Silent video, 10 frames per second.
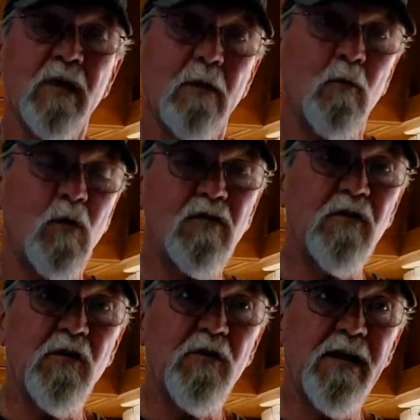And one of
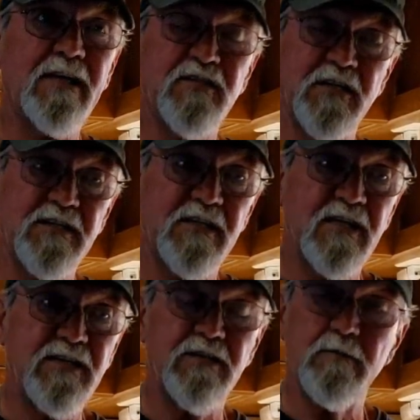the things that
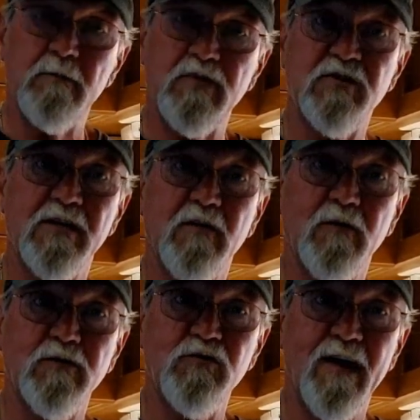this
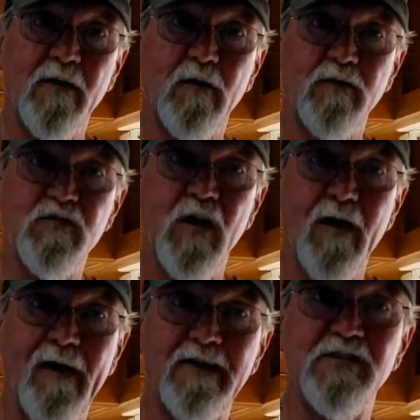particular trailer
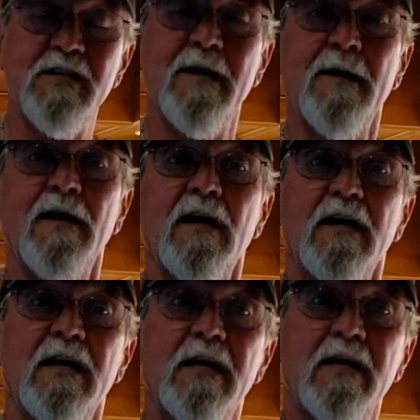does
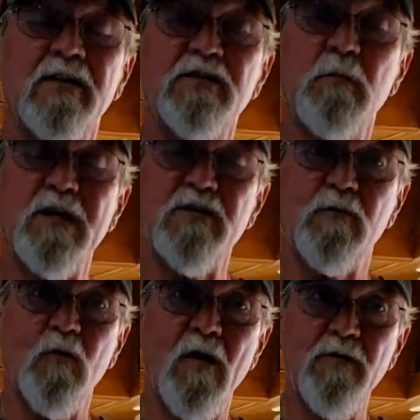is when you
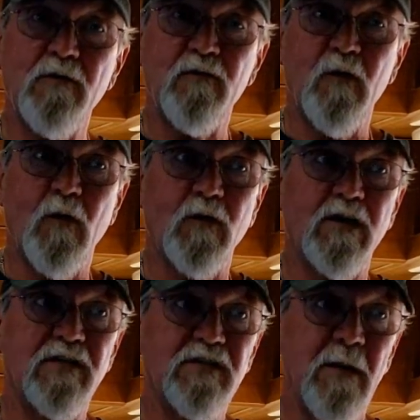run the
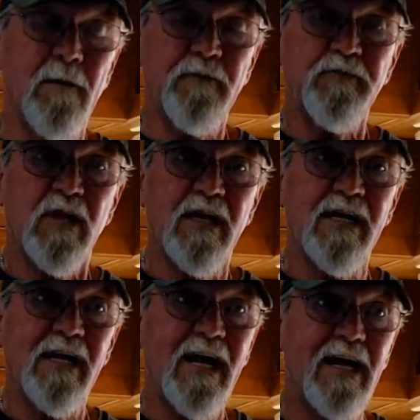furnace,
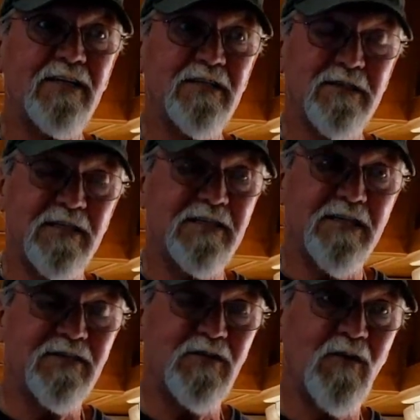it has this
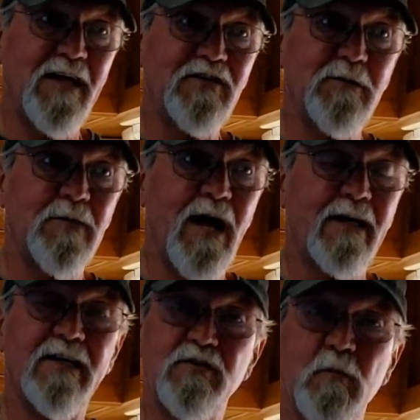insulation package.